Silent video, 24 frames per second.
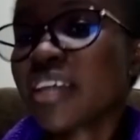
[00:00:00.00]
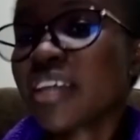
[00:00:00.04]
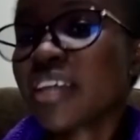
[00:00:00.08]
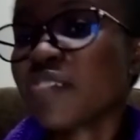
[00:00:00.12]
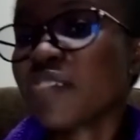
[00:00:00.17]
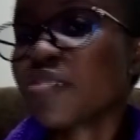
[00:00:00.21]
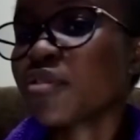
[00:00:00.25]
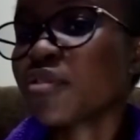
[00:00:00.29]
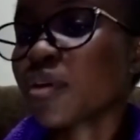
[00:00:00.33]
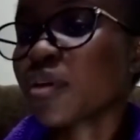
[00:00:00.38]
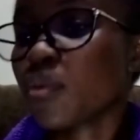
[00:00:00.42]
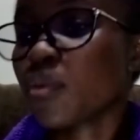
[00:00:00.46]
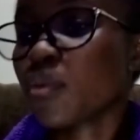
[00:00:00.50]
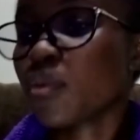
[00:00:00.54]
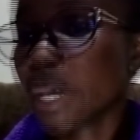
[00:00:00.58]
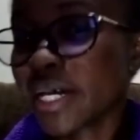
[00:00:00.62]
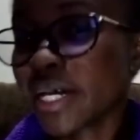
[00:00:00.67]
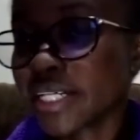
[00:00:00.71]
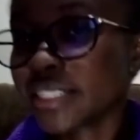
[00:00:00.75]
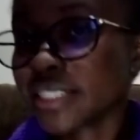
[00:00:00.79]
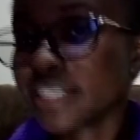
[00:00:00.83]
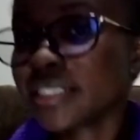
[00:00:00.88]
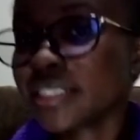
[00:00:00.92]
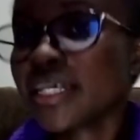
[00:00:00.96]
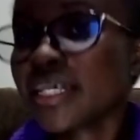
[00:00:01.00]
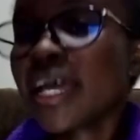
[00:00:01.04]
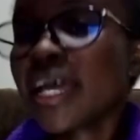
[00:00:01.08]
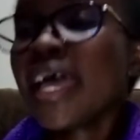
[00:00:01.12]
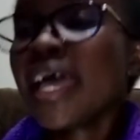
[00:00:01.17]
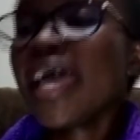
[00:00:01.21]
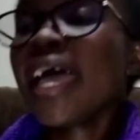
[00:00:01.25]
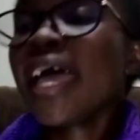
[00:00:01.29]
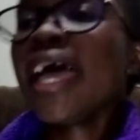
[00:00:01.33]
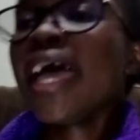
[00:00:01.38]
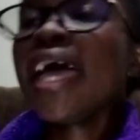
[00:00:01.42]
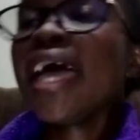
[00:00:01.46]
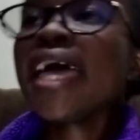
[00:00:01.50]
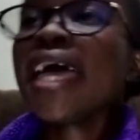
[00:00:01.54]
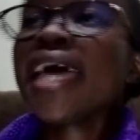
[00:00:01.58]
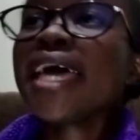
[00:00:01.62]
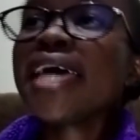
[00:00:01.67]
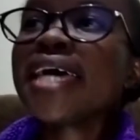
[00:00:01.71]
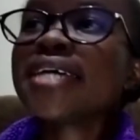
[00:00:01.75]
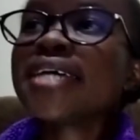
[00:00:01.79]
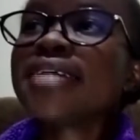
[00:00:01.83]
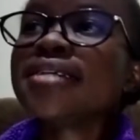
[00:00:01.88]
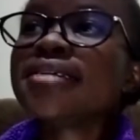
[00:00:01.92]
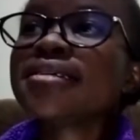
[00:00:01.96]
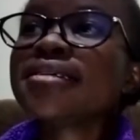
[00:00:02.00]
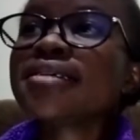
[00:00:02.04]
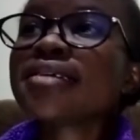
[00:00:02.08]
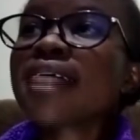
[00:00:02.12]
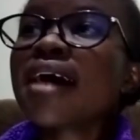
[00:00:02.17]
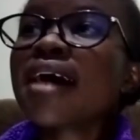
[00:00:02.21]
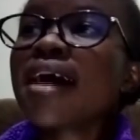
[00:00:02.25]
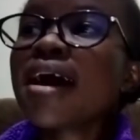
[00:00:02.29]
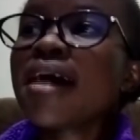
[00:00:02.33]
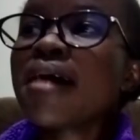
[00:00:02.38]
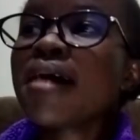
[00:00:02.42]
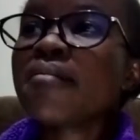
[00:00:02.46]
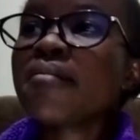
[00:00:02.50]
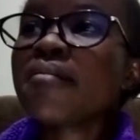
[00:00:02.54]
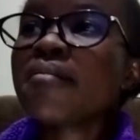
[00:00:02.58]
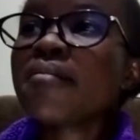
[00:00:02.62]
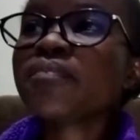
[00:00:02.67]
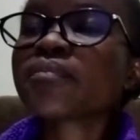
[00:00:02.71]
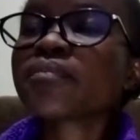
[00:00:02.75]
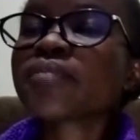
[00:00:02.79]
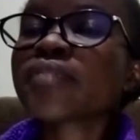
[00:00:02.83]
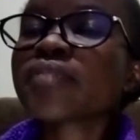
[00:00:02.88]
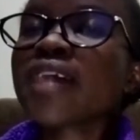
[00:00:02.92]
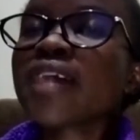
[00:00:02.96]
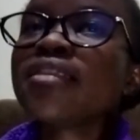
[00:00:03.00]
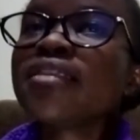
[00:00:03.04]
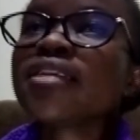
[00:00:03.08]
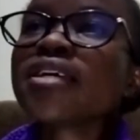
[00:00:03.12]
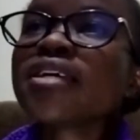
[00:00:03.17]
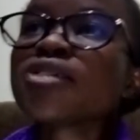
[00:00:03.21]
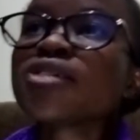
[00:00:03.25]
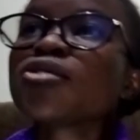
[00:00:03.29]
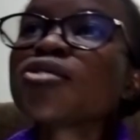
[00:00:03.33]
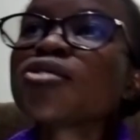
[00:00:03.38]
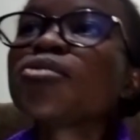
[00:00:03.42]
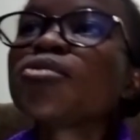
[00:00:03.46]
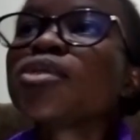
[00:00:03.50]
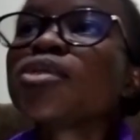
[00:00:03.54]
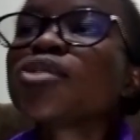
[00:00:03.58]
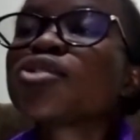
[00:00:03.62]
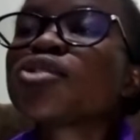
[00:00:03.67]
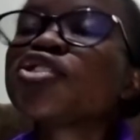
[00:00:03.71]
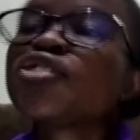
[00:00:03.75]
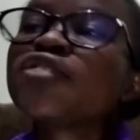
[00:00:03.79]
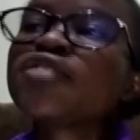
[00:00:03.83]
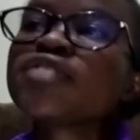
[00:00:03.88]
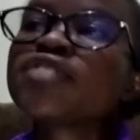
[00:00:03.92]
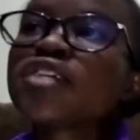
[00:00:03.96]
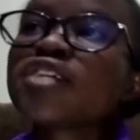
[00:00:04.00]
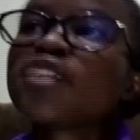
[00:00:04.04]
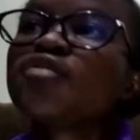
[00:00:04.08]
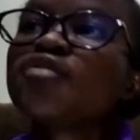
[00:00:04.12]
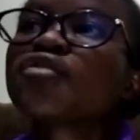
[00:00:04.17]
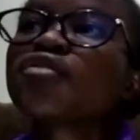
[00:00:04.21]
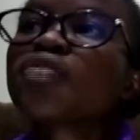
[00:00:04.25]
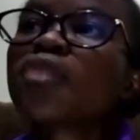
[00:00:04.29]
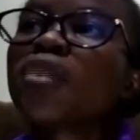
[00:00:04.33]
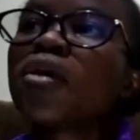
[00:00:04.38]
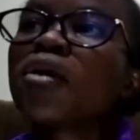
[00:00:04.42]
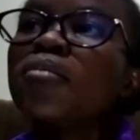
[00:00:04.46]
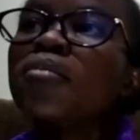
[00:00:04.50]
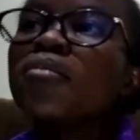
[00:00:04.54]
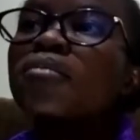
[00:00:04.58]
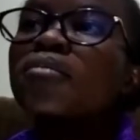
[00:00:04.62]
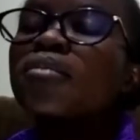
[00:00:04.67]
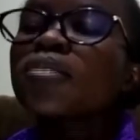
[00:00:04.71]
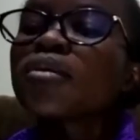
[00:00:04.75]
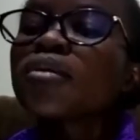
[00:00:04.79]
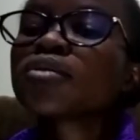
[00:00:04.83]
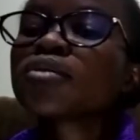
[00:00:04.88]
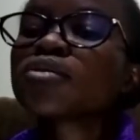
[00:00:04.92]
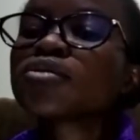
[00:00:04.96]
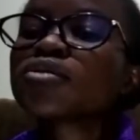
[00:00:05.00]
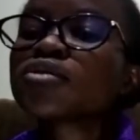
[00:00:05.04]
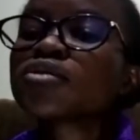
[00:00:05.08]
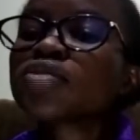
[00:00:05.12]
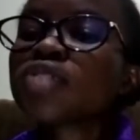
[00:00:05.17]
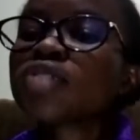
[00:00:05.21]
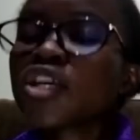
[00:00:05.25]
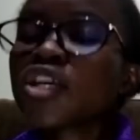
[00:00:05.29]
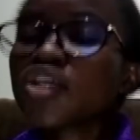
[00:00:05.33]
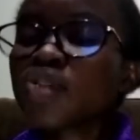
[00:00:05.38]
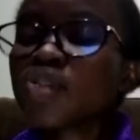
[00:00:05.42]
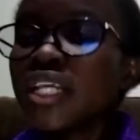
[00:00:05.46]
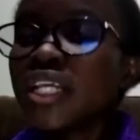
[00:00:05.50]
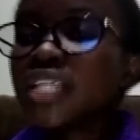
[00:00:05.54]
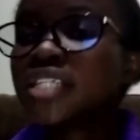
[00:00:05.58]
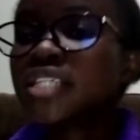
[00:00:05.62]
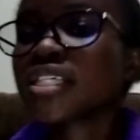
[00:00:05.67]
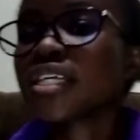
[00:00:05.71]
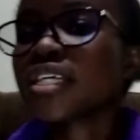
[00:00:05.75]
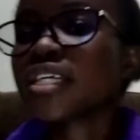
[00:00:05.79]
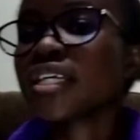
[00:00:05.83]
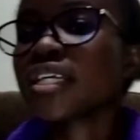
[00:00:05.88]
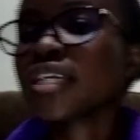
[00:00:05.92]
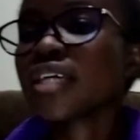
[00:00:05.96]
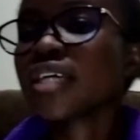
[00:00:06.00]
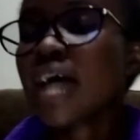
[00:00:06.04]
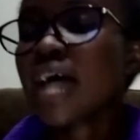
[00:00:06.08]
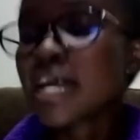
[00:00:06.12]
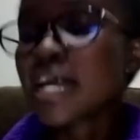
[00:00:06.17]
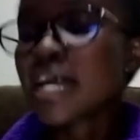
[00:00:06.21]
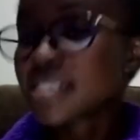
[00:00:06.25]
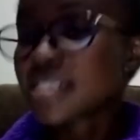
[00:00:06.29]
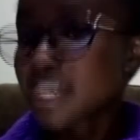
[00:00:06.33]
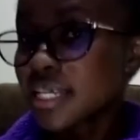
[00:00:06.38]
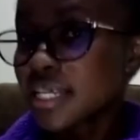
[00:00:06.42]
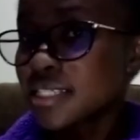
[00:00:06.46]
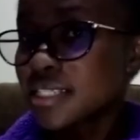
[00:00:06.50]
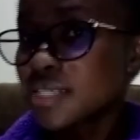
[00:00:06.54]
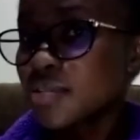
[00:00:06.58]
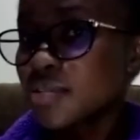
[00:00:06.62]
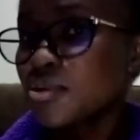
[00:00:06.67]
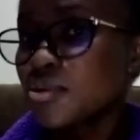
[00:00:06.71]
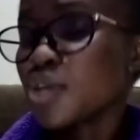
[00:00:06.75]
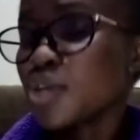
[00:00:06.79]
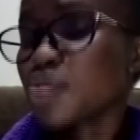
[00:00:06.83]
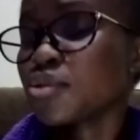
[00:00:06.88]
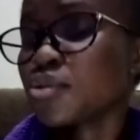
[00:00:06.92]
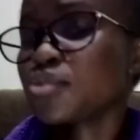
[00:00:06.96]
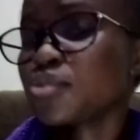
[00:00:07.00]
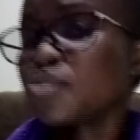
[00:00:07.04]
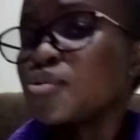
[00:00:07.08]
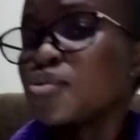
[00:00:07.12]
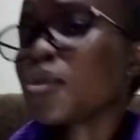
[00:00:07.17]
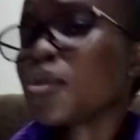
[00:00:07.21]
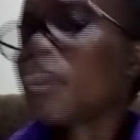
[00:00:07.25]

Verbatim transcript: for a while. And um, the reason we shifted from sexuality, uh, sex education to